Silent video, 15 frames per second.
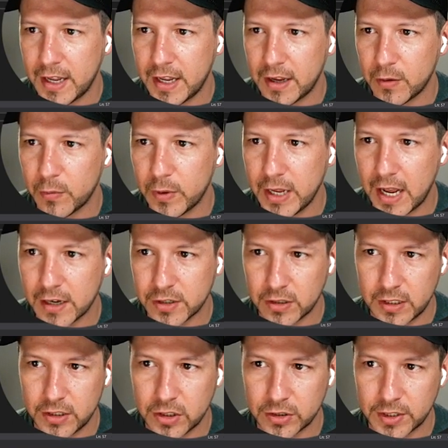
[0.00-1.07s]
And we
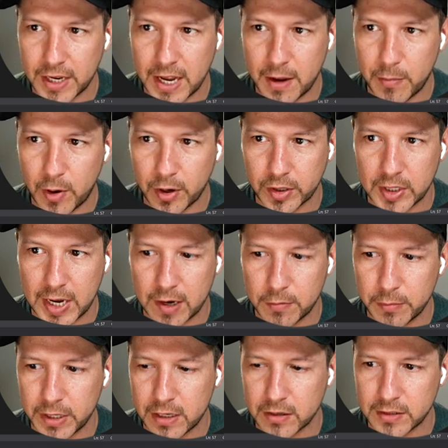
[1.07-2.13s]
actually just got marked
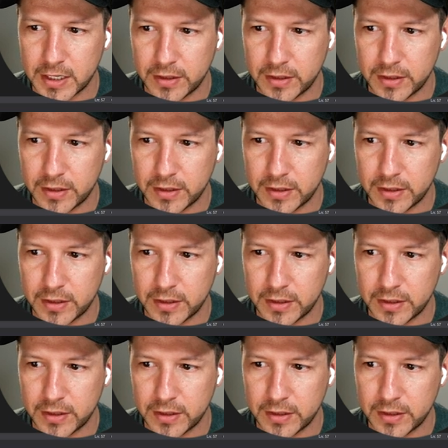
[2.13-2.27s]
down because